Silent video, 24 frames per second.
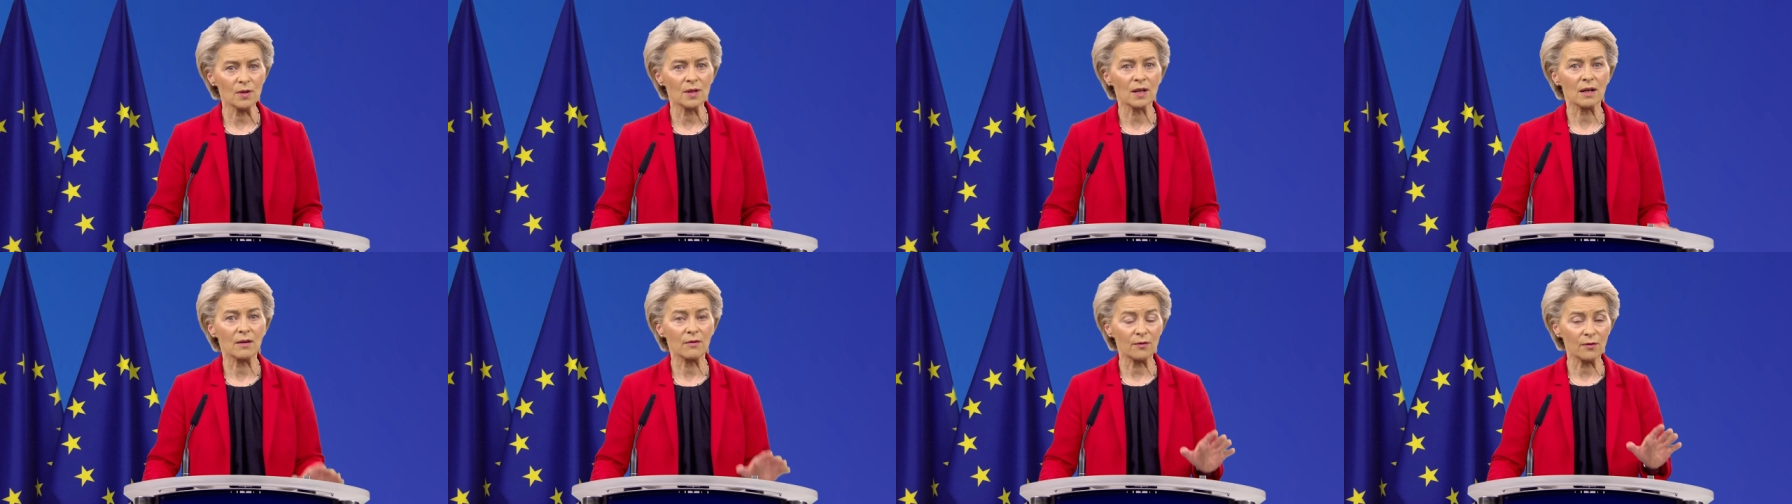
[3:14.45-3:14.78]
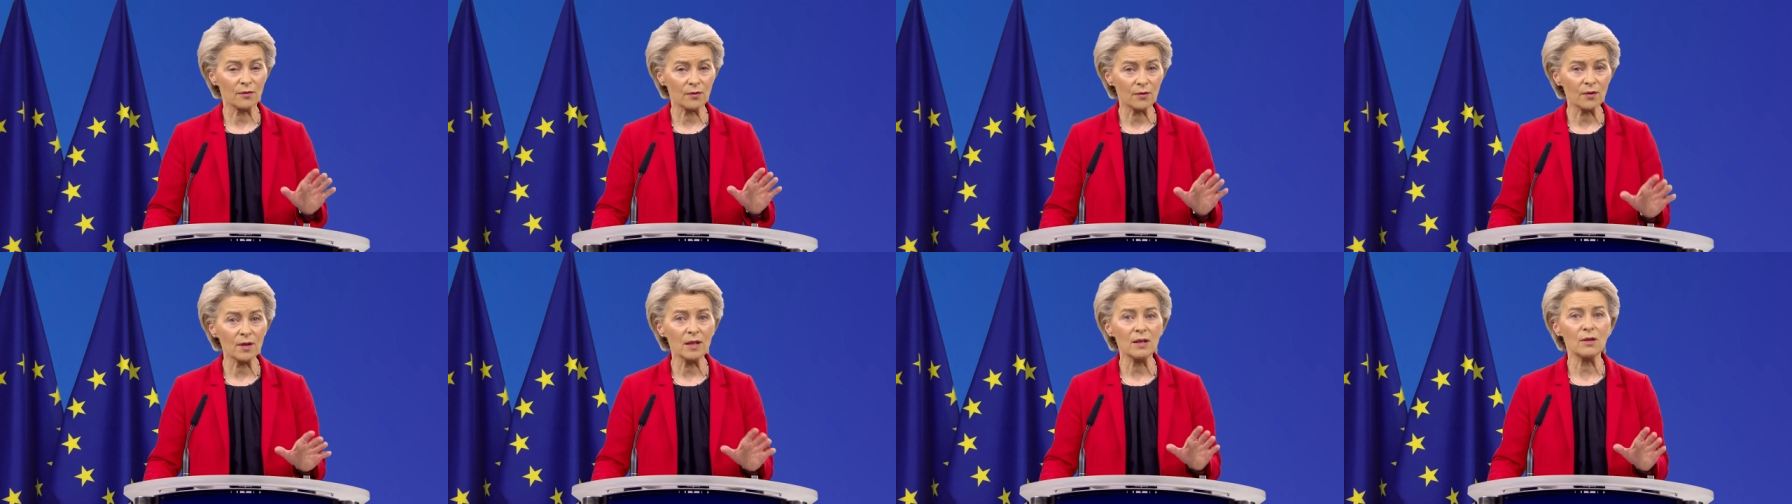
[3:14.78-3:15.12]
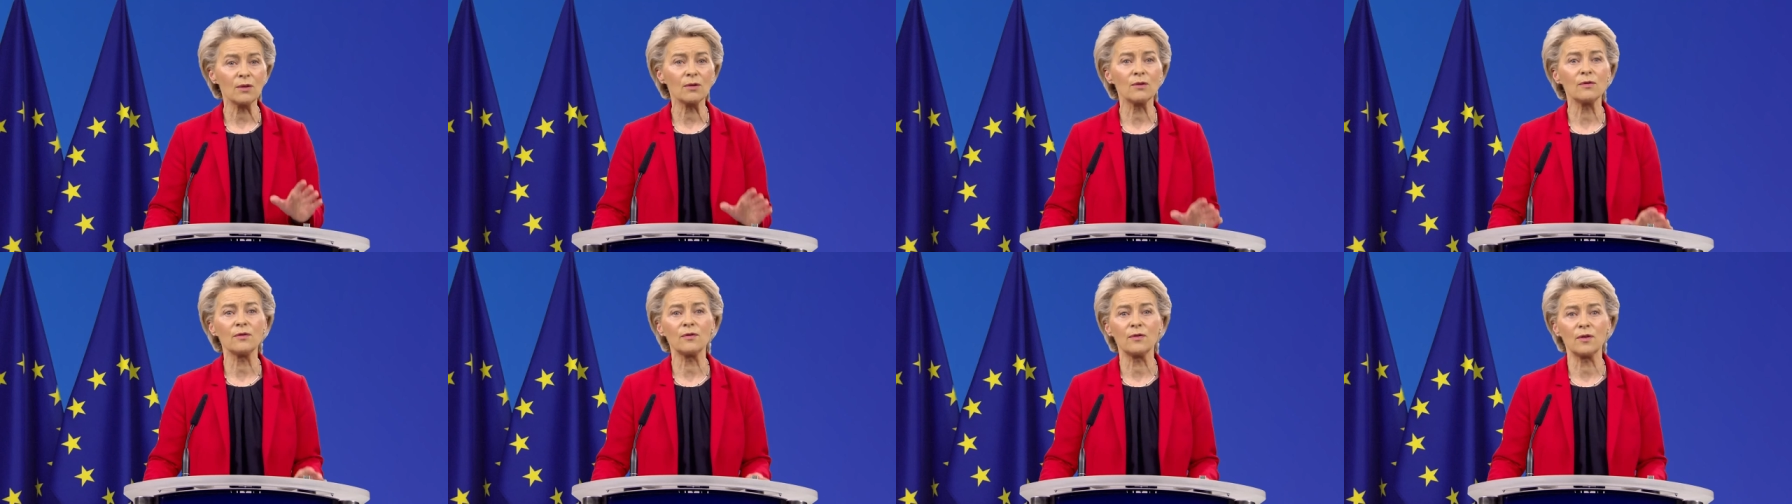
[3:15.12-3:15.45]
are free
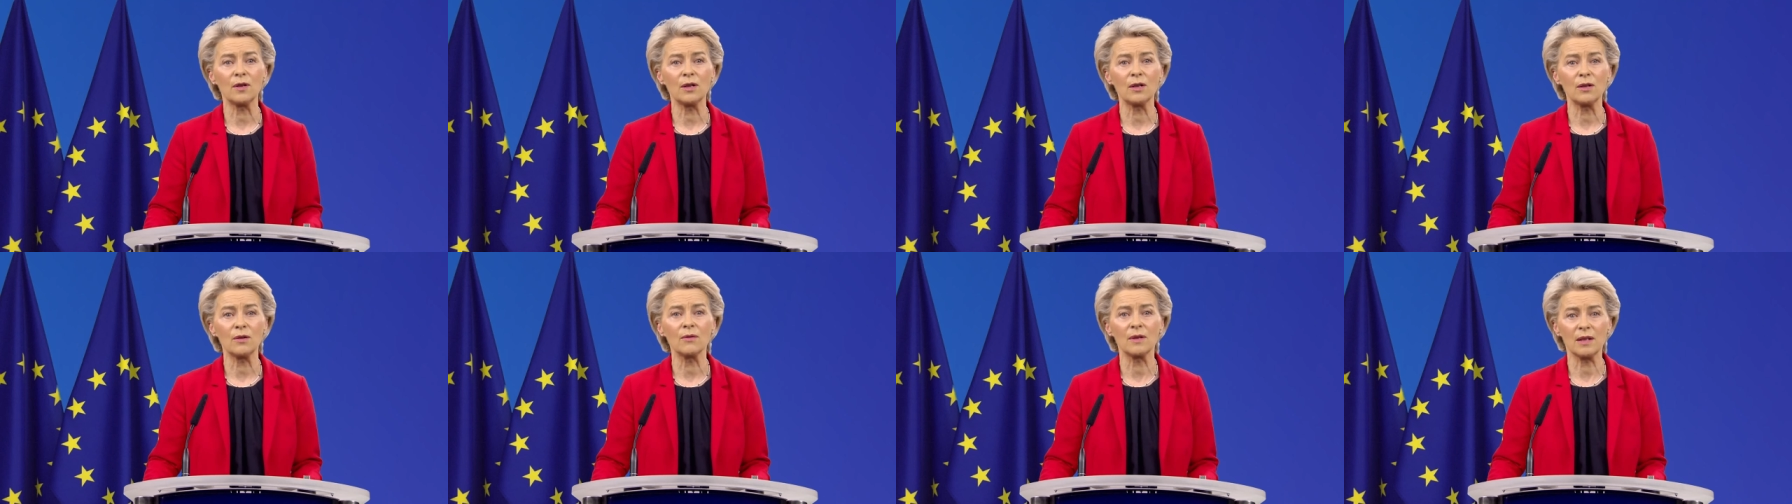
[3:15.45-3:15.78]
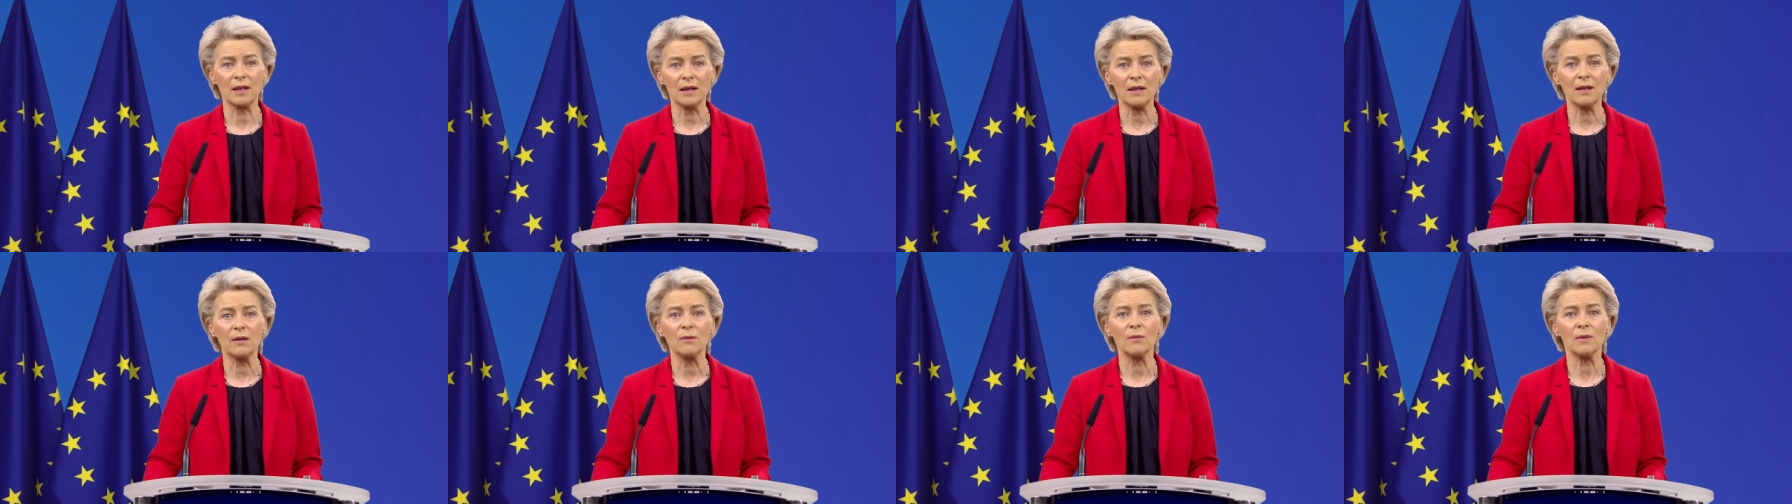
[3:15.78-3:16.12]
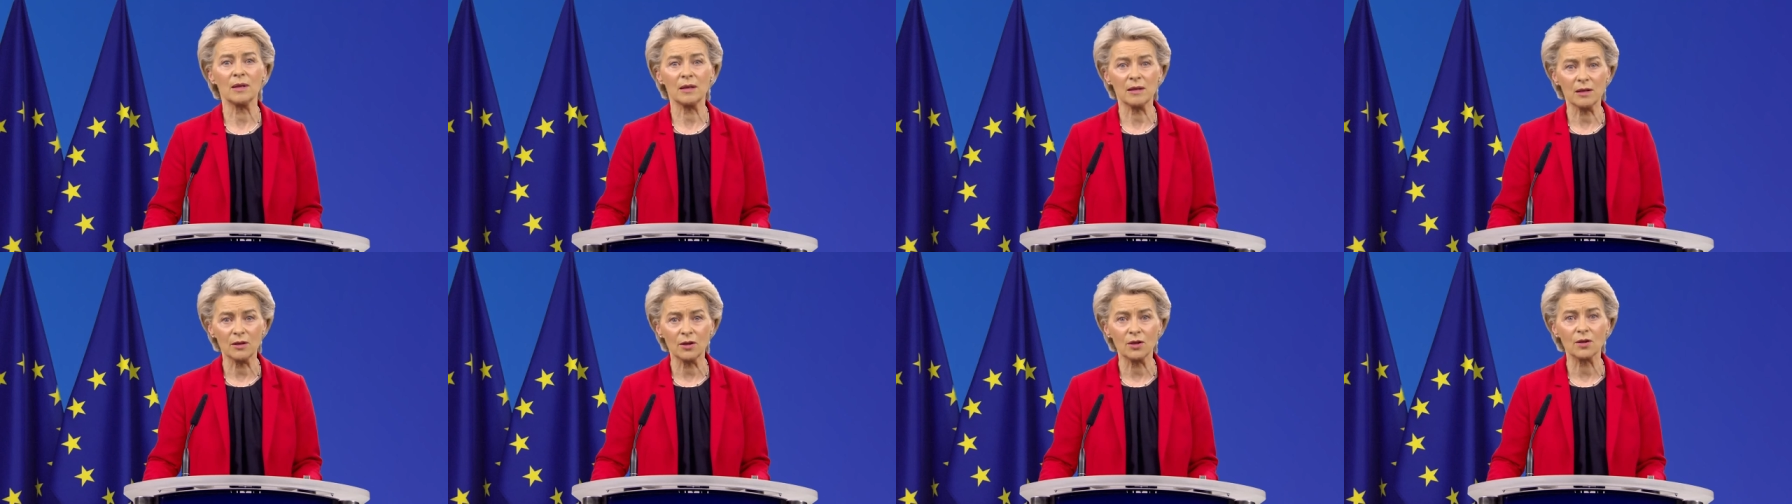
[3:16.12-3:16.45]
to follow their
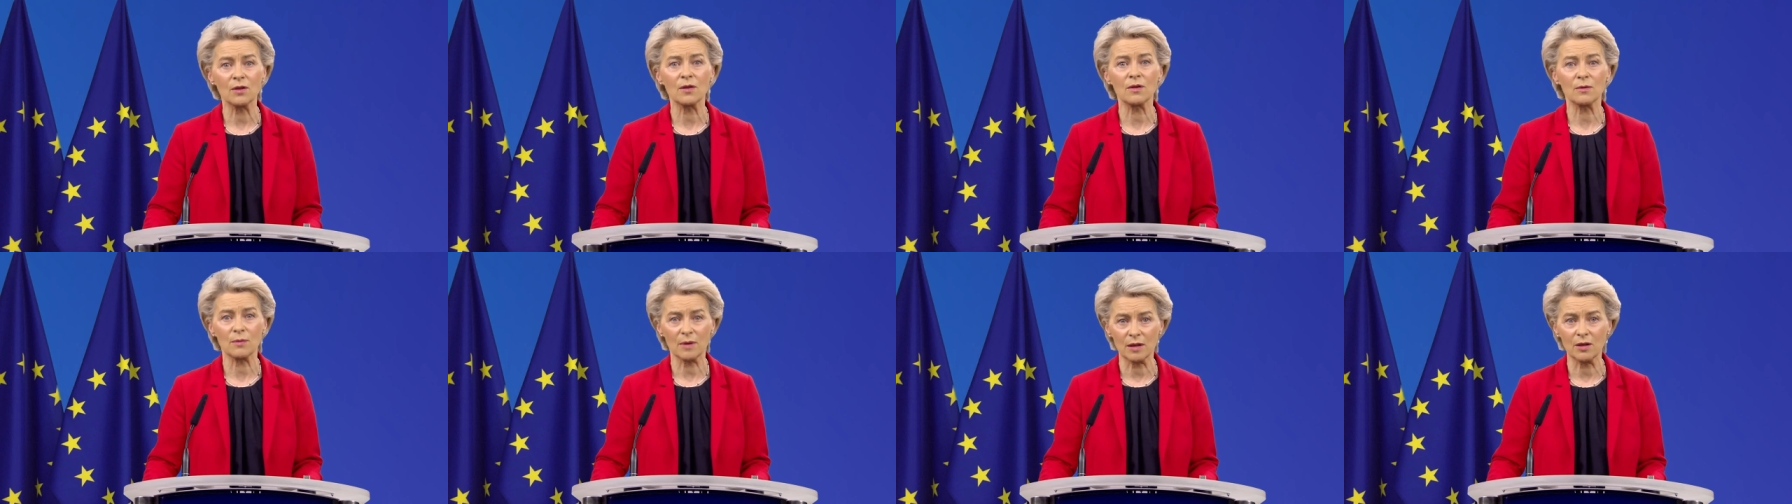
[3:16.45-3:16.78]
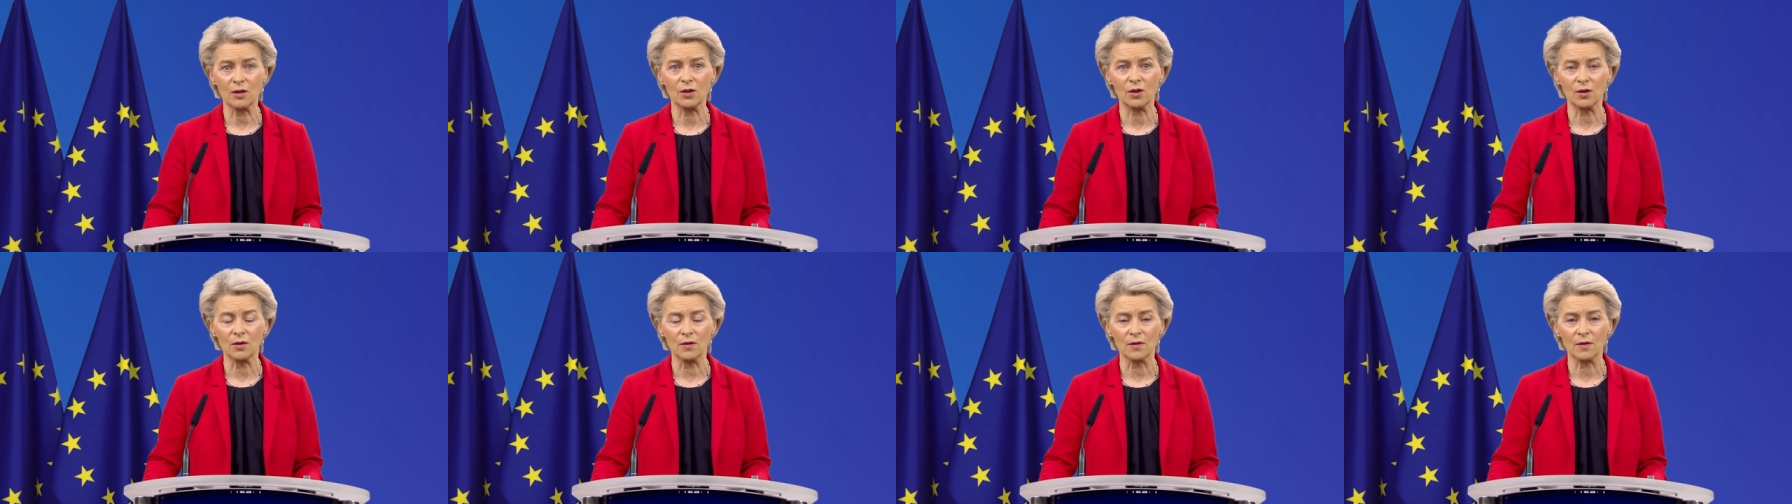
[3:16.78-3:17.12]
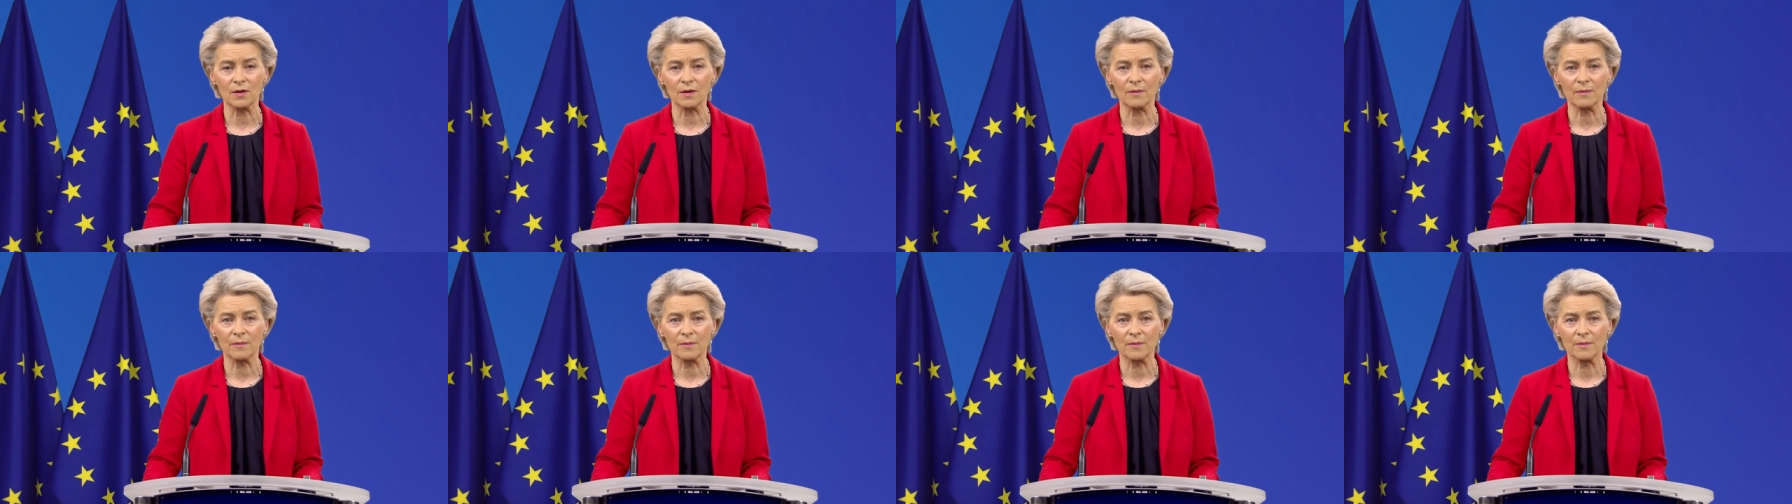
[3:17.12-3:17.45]
religious traditions.